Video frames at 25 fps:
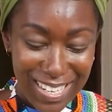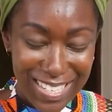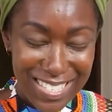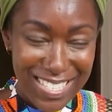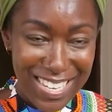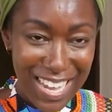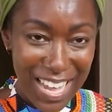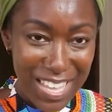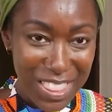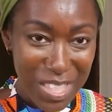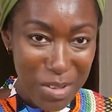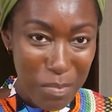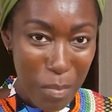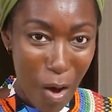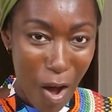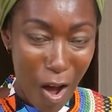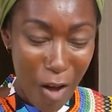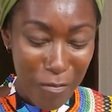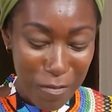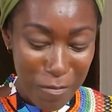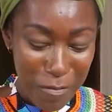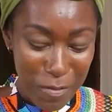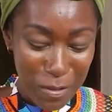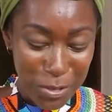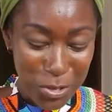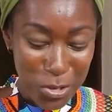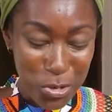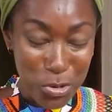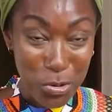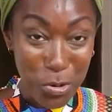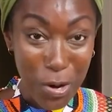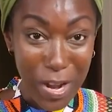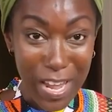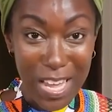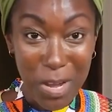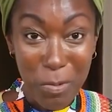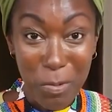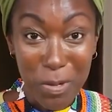take them off the
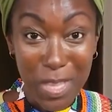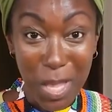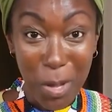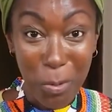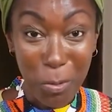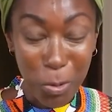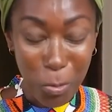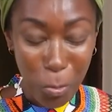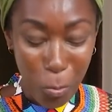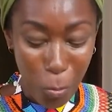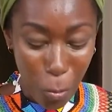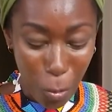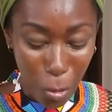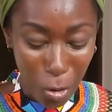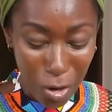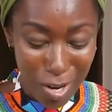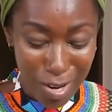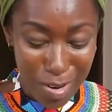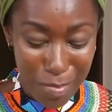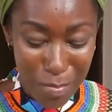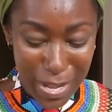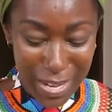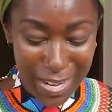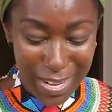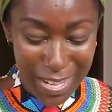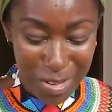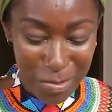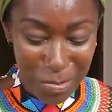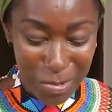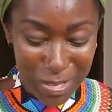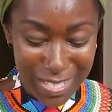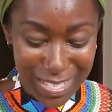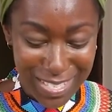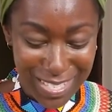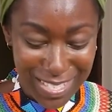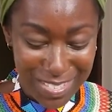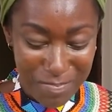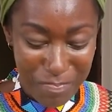tray when they were warm and he
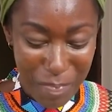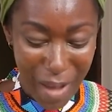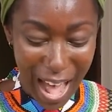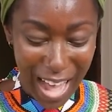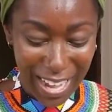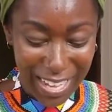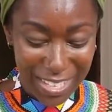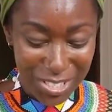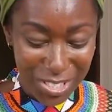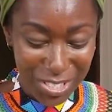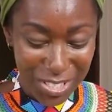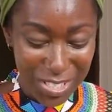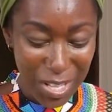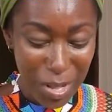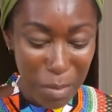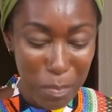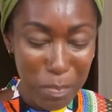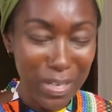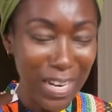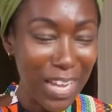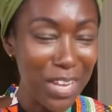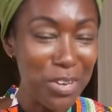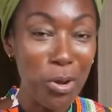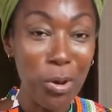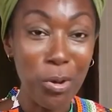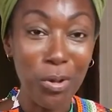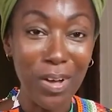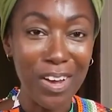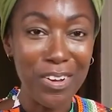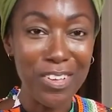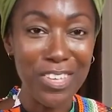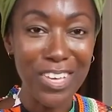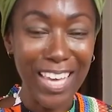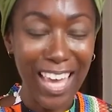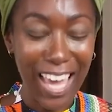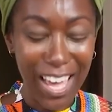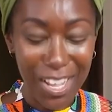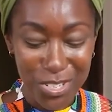was packaging them, but I know
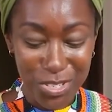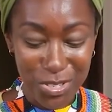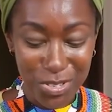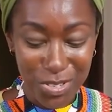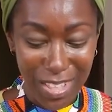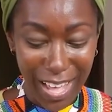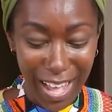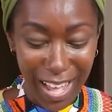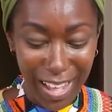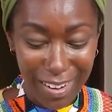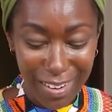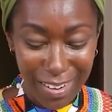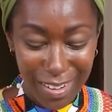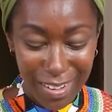you can't do that.